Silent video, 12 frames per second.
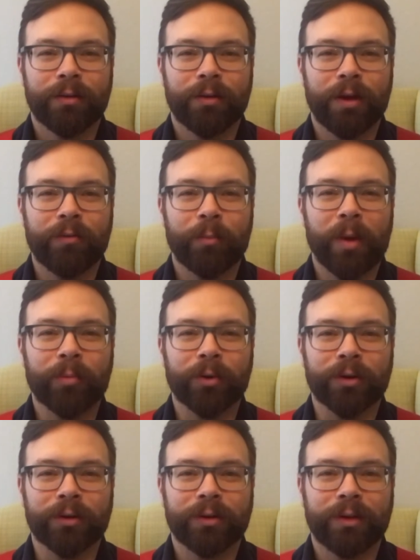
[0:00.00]
And
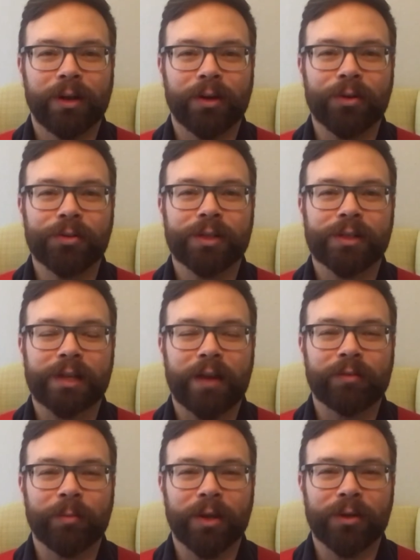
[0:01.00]
remember, your news doesn't have
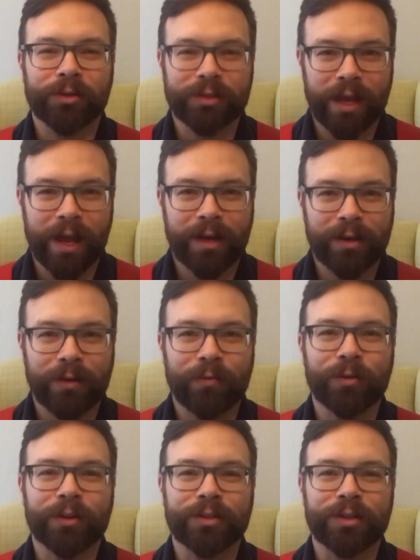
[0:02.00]
to make you sad if
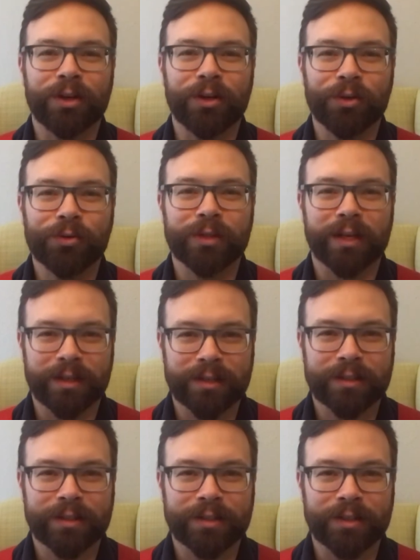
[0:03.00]
you listen to news that
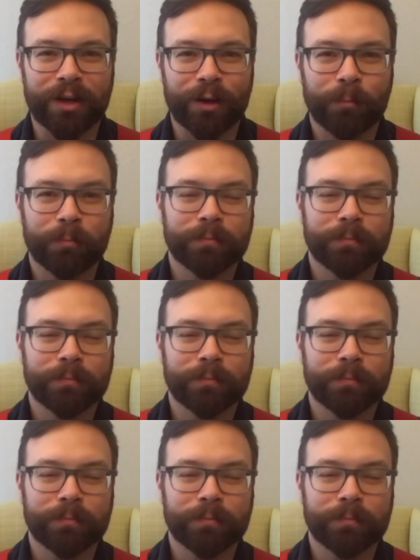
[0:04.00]
doesn't suck.